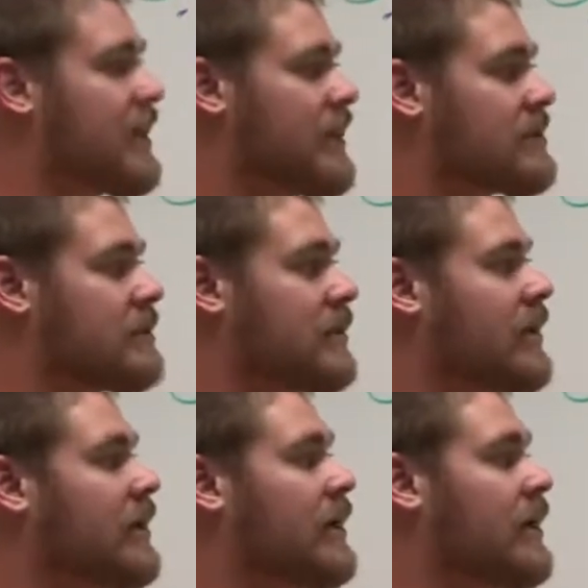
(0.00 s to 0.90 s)
Test.
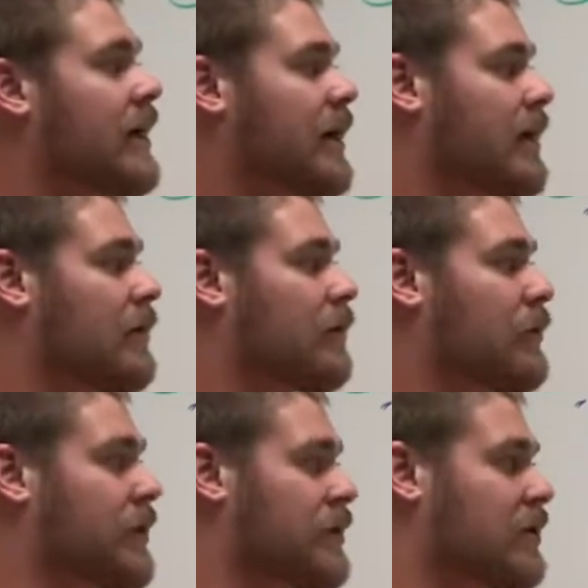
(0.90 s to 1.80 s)

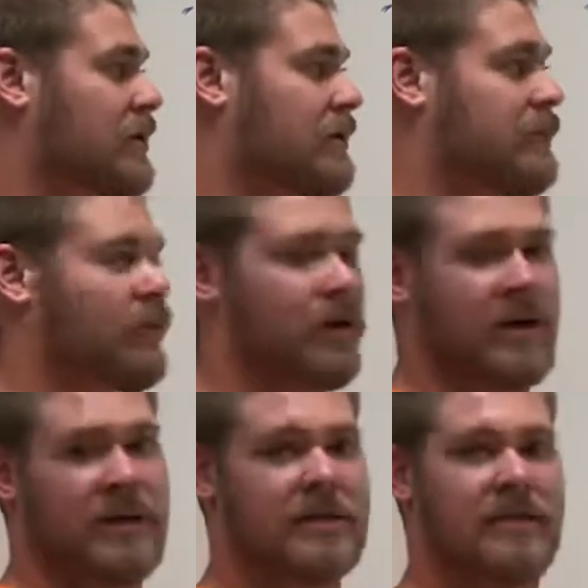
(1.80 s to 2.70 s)
What we are looking for
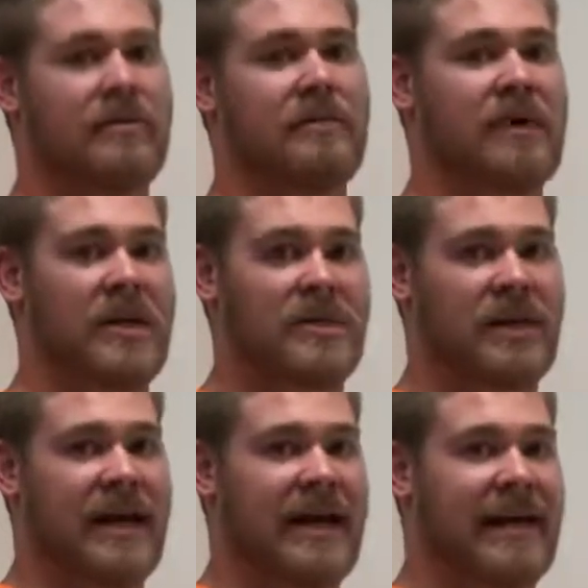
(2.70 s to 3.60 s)
is if the patient
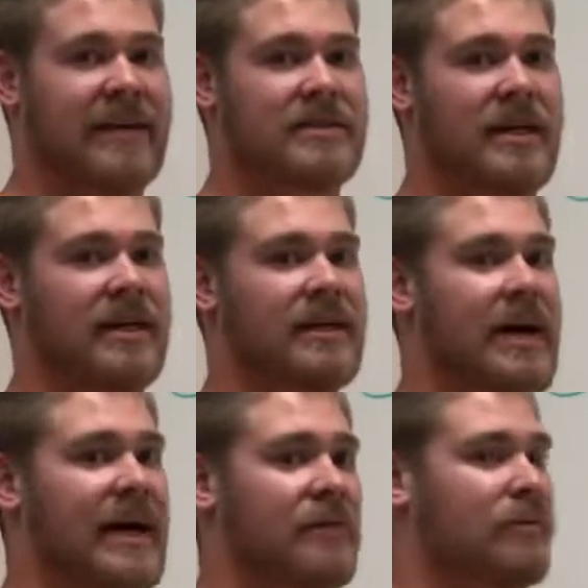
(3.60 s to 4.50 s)
has a
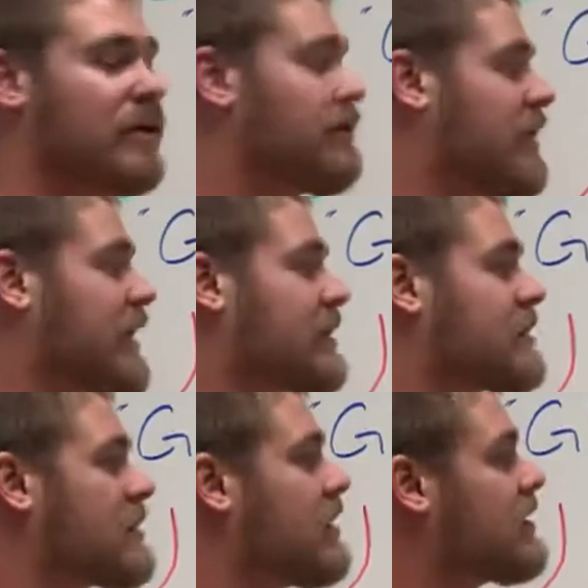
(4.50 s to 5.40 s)
gag
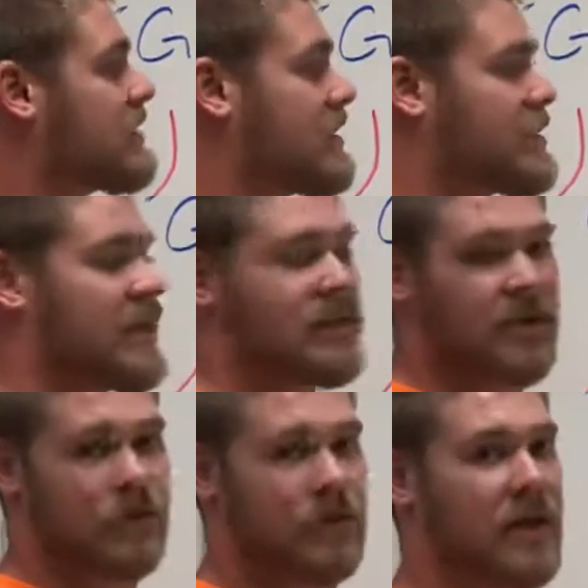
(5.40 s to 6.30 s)
reflex
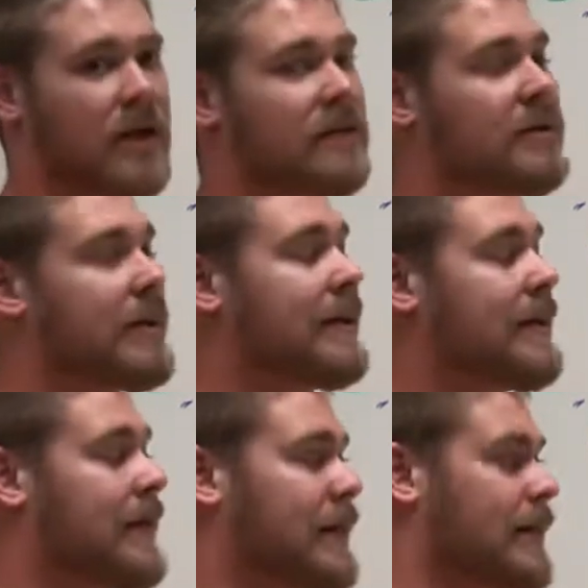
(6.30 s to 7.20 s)
sensation or not.
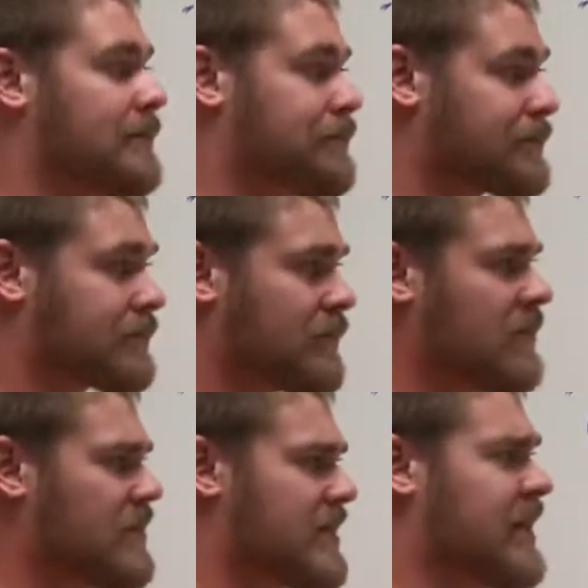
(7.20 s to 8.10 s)

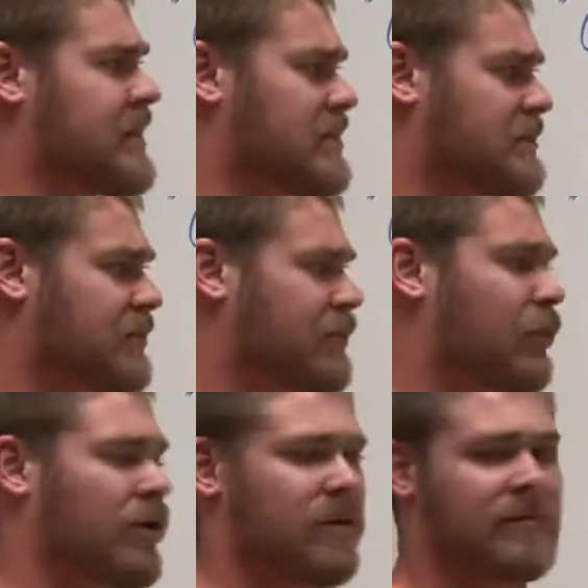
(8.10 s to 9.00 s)
The test is
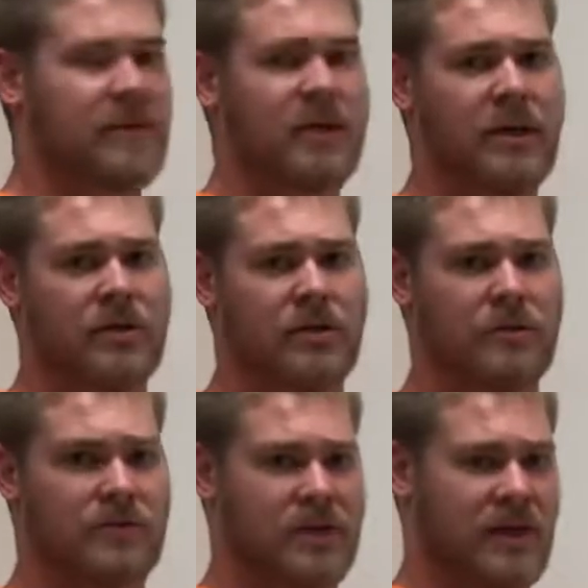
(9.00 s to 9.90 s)
performed
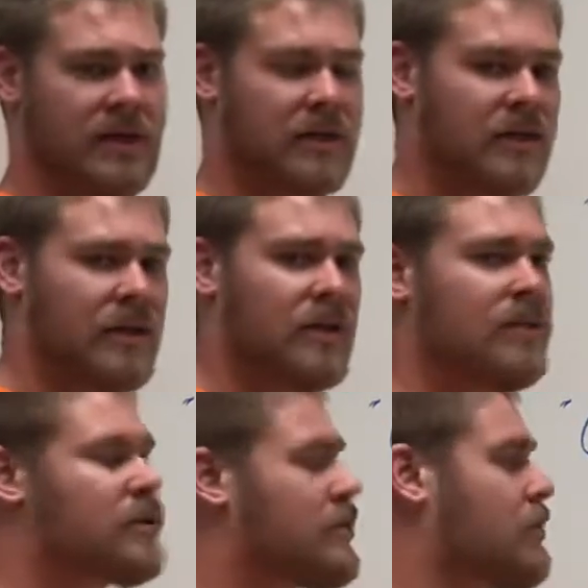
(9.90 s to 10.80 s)
using
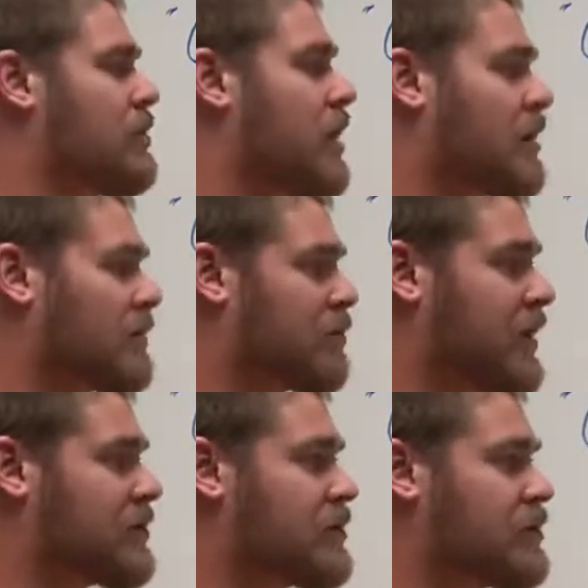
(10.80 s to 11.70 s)
2 tongue
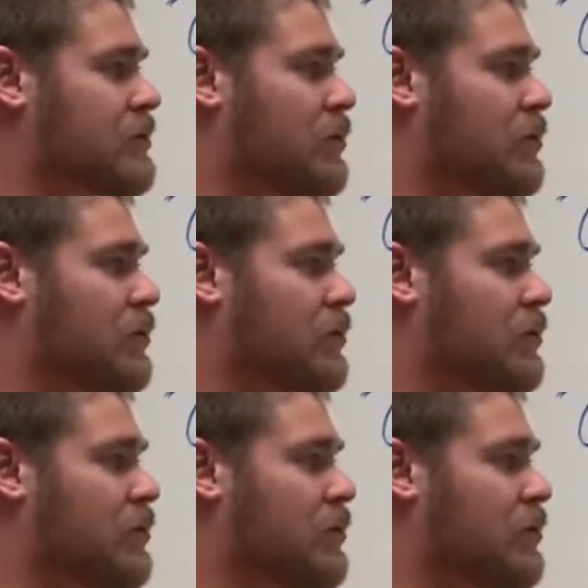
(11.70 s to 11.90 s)
depressors.